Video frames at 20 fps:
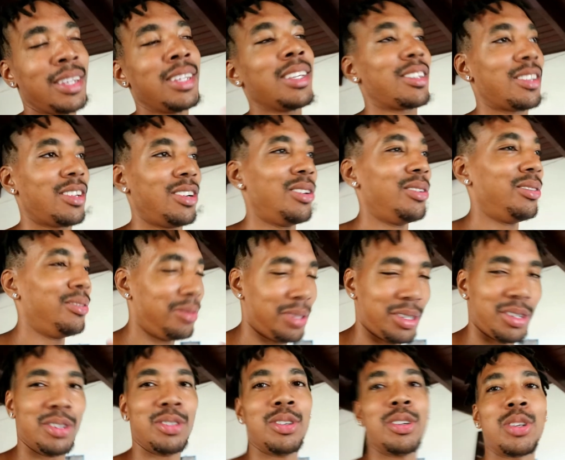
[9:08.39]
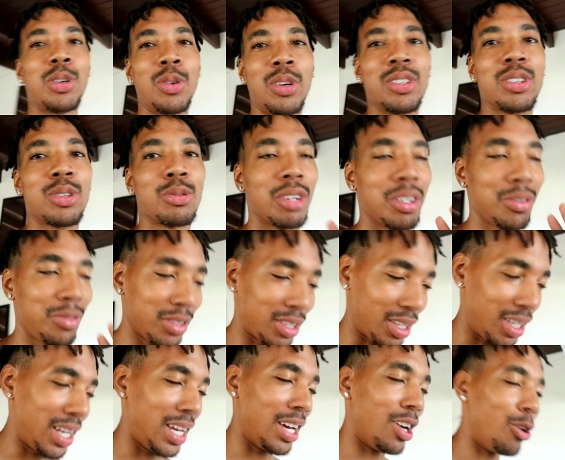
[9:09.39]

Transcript: So we're gonna do 200 squats for today,